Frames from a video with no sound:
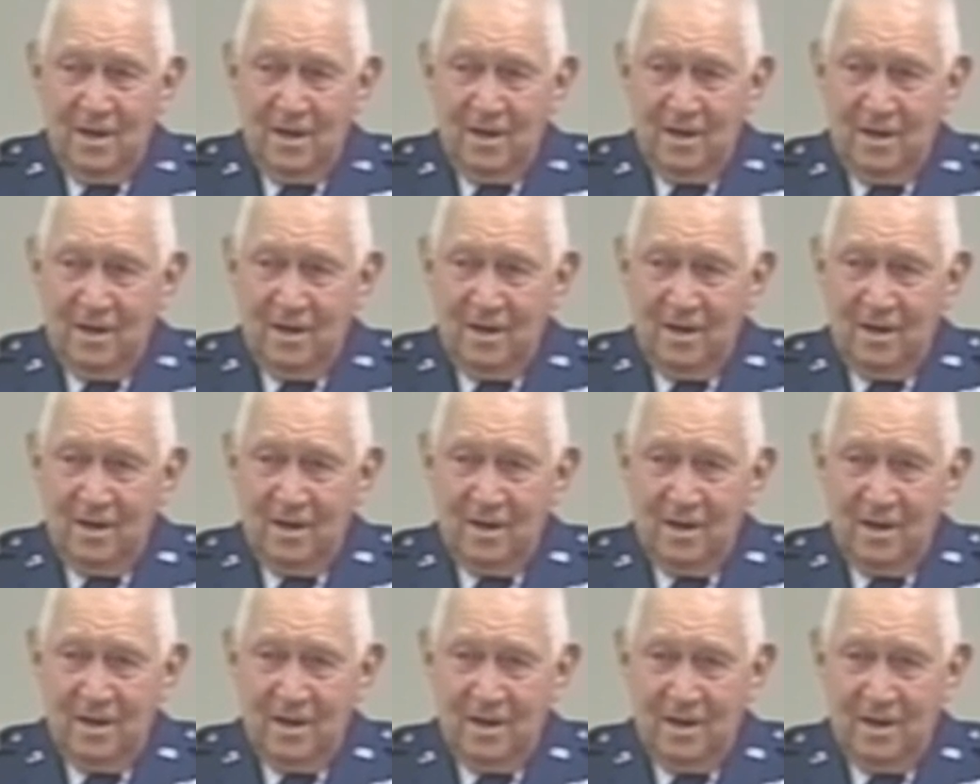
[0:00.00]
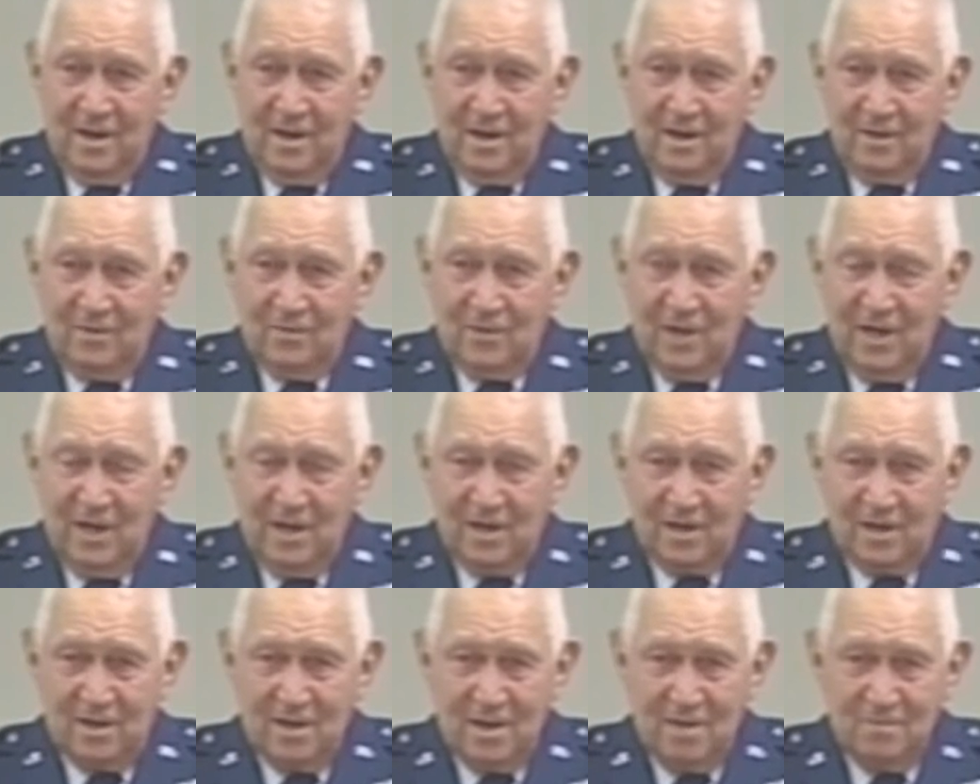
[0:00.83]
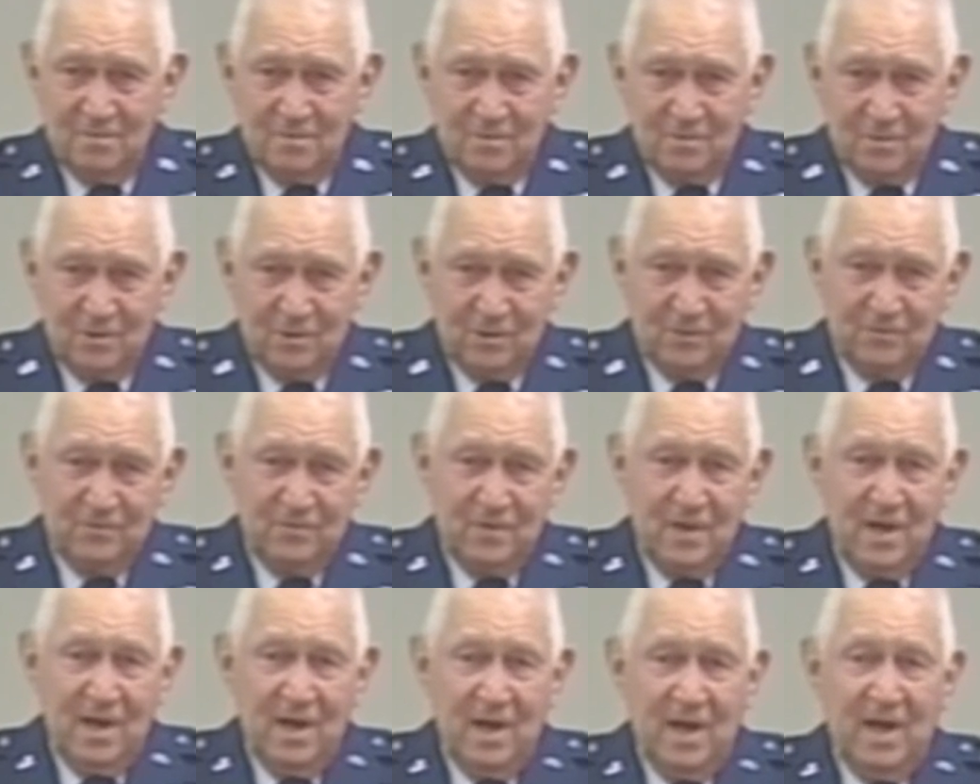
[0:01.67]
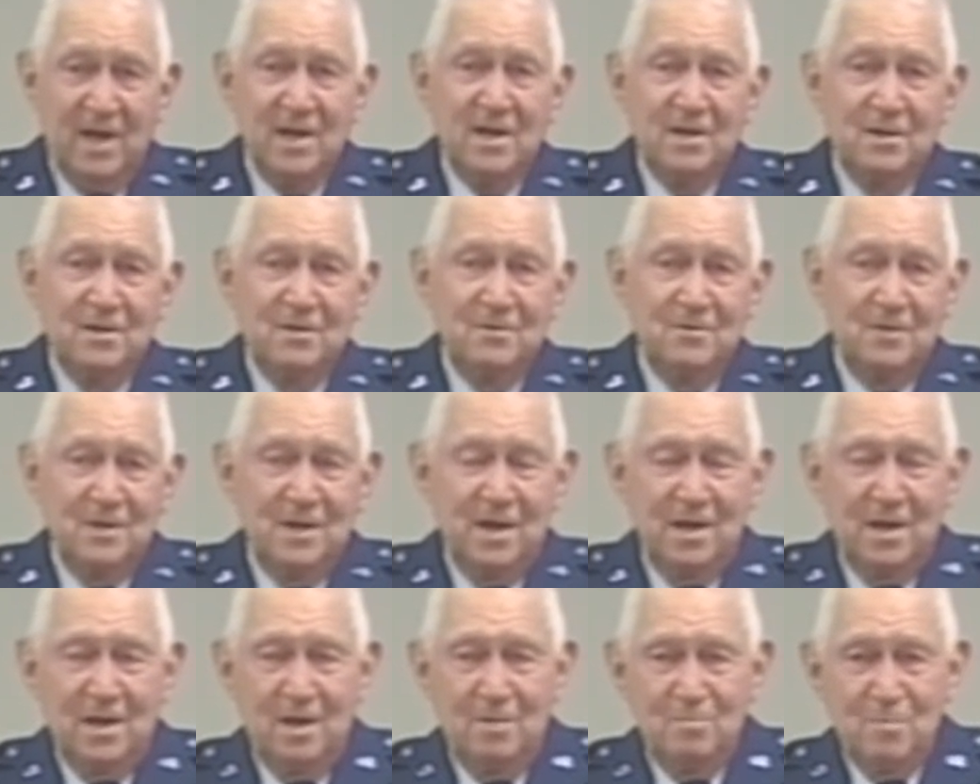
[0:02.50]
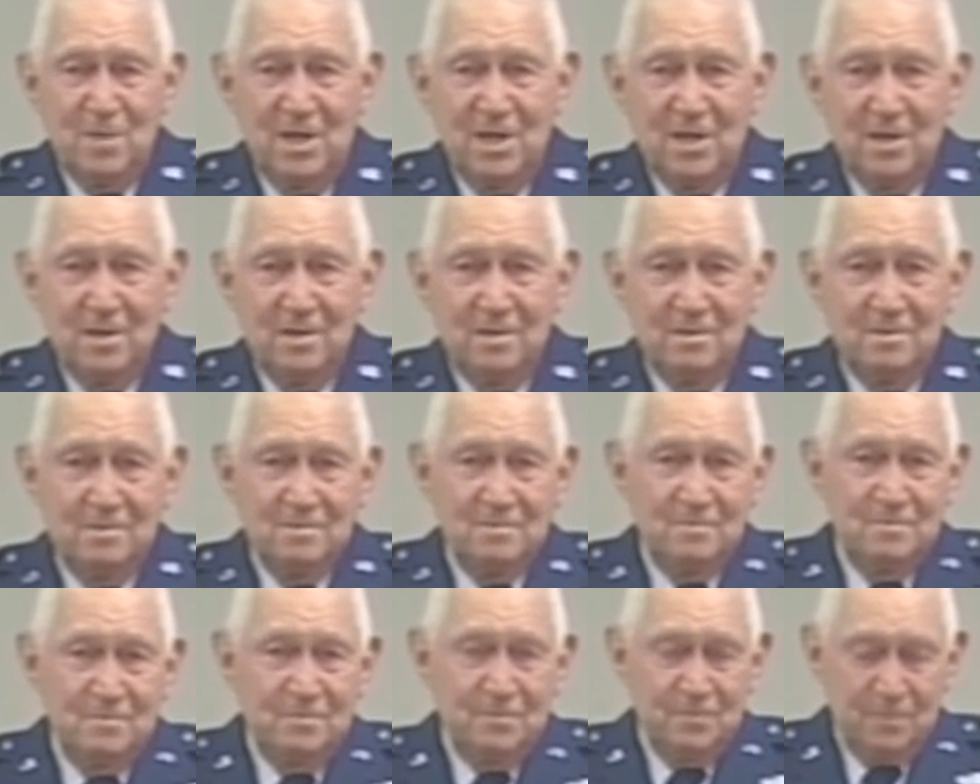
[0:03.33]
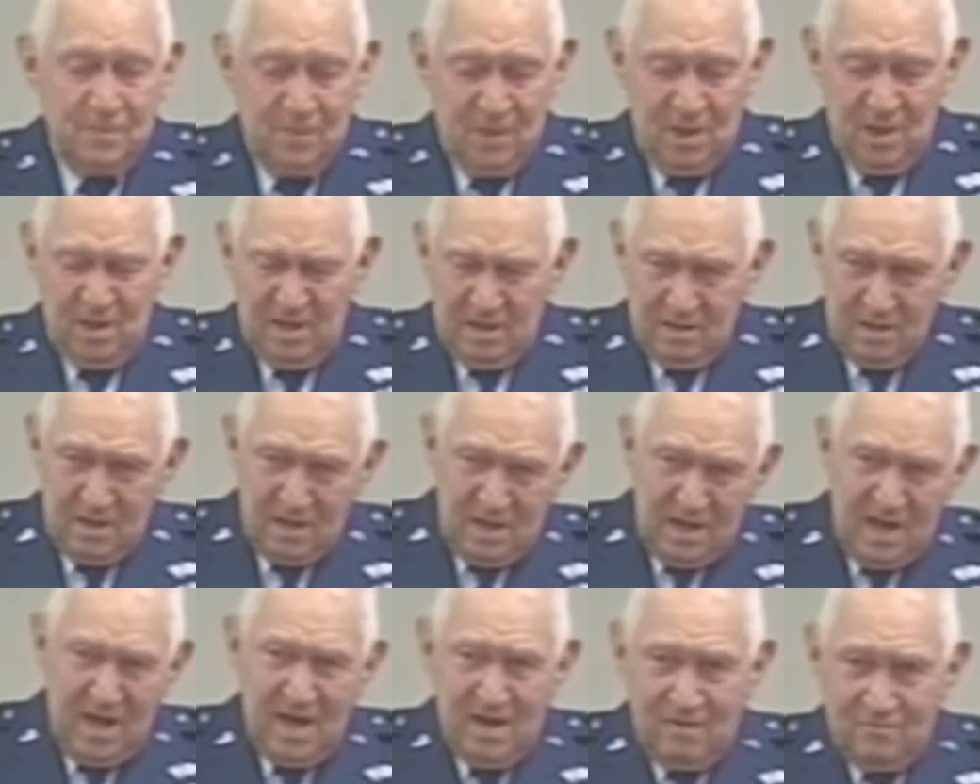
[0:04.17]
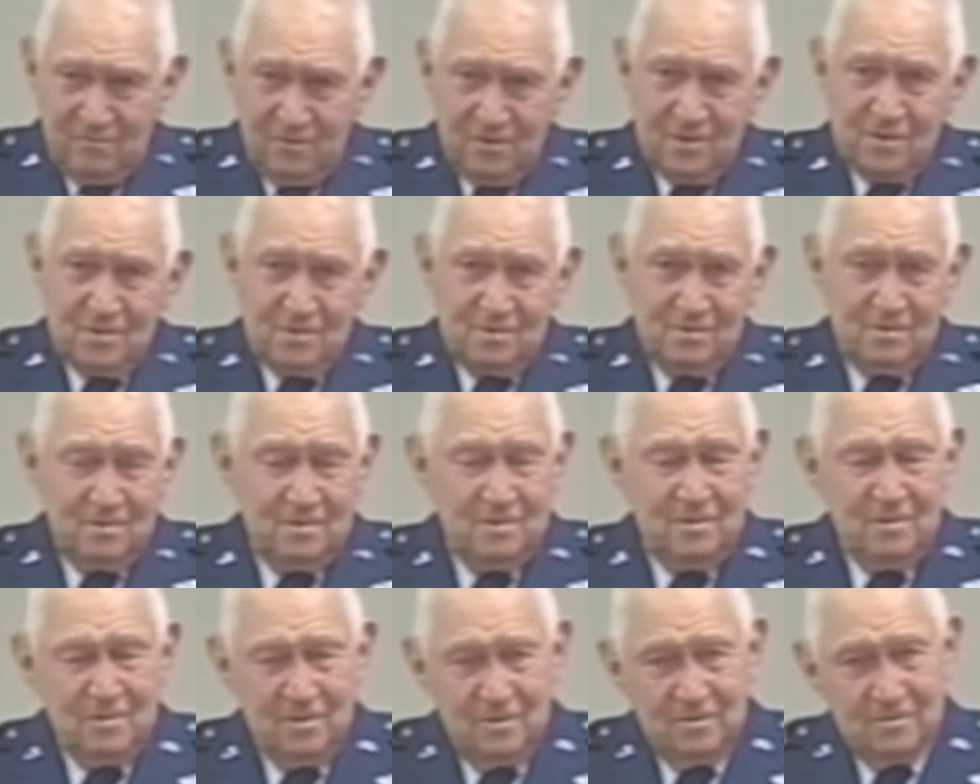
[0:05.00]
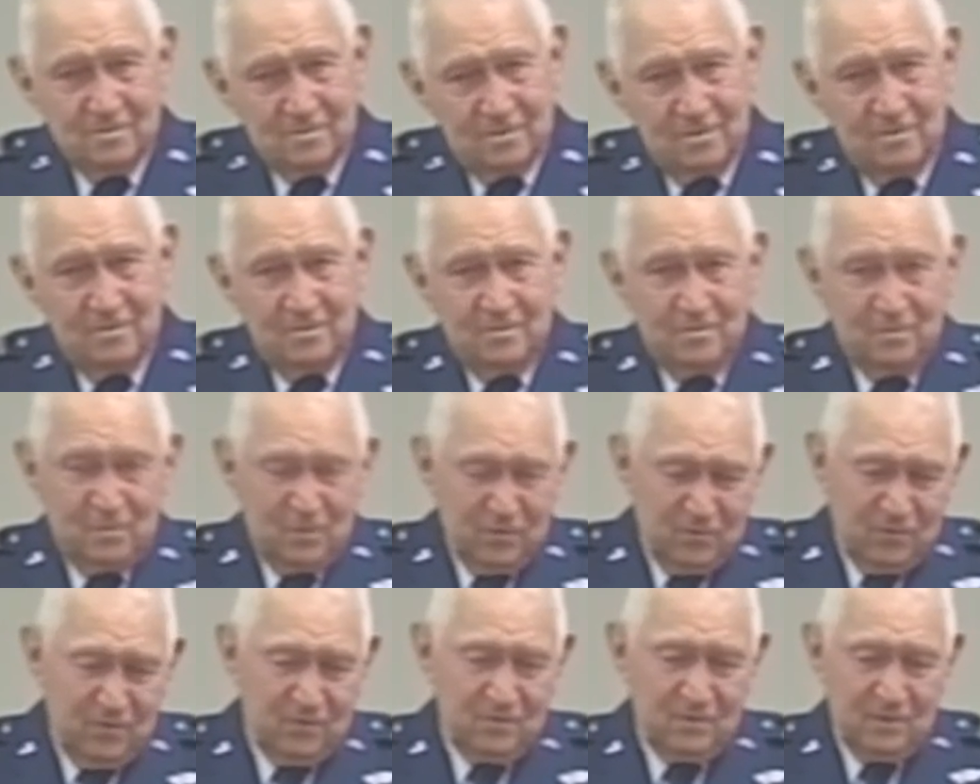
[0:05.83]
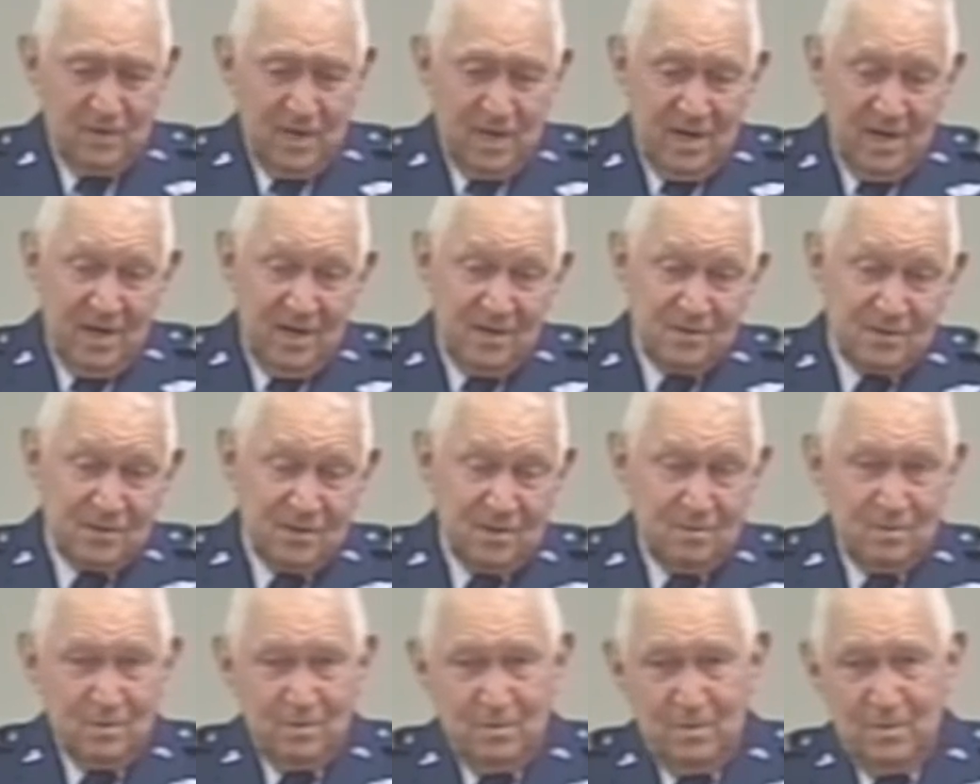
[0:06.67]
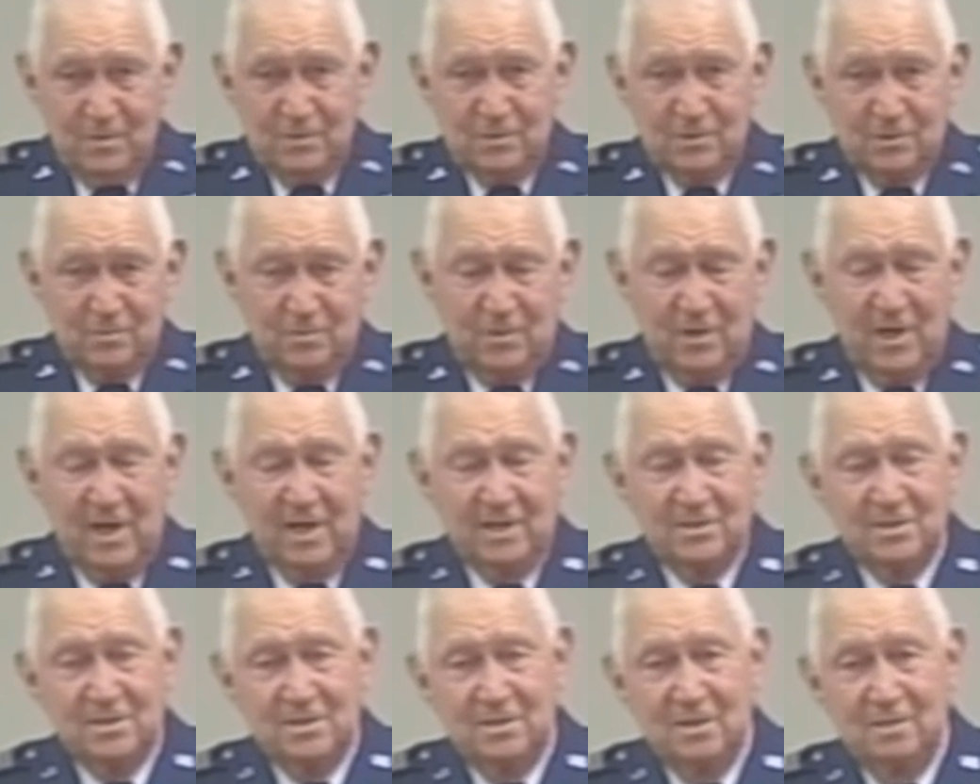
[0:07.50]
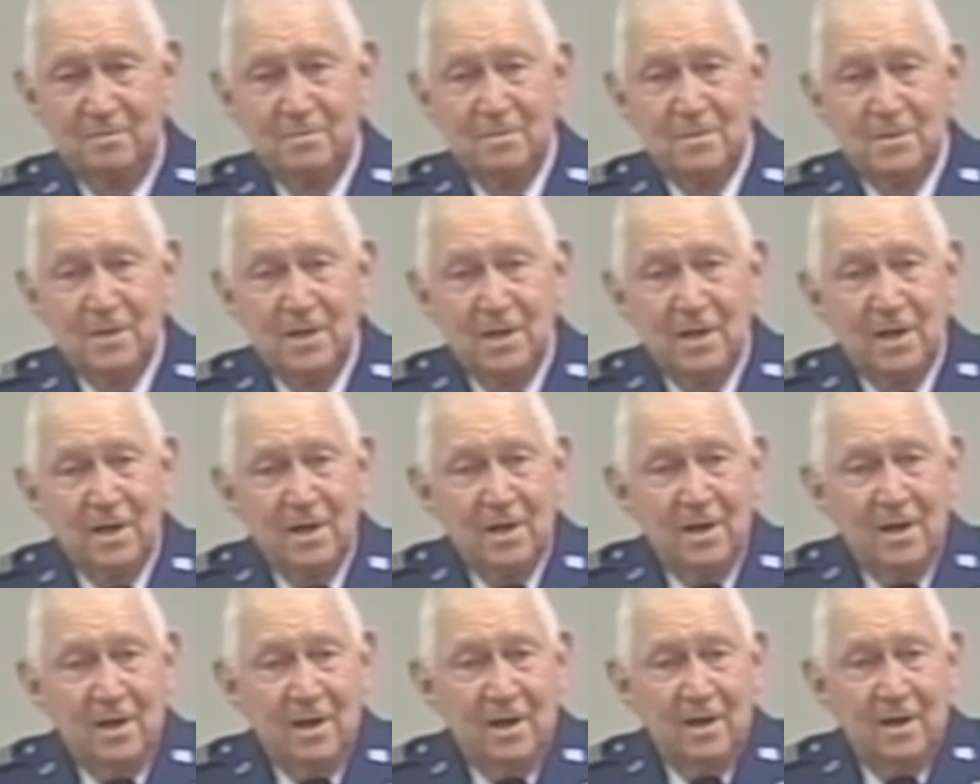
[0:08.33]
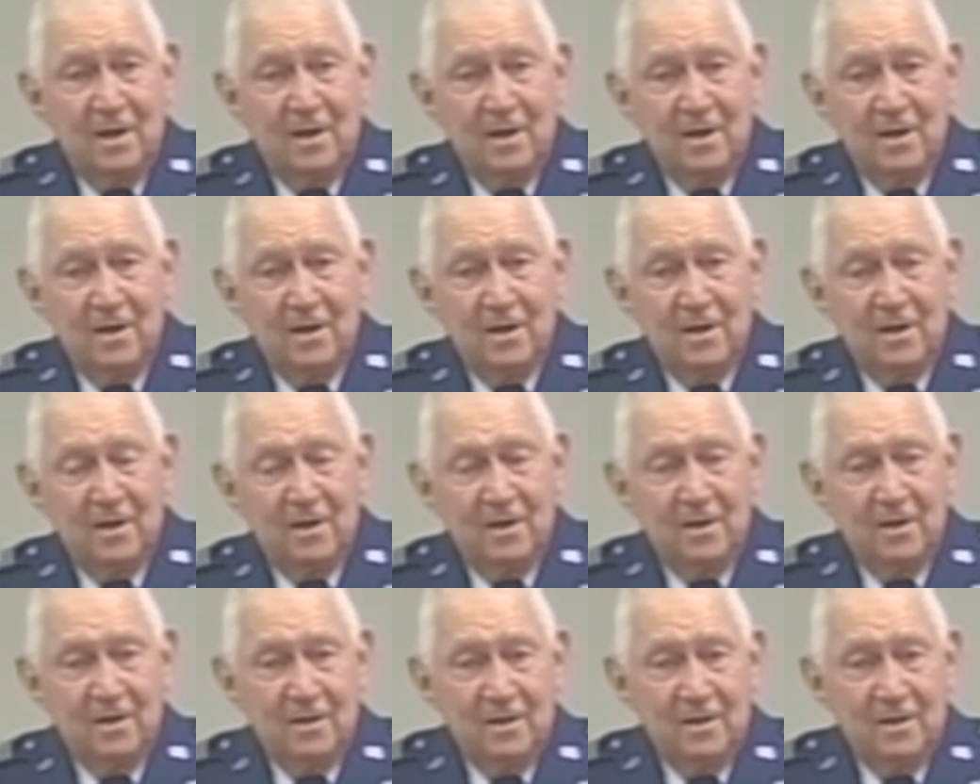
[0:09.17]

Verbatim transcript: Uh, we had a complement of 880 men, uh, average. You lose two, before, add some, and um, subtract some. And uh,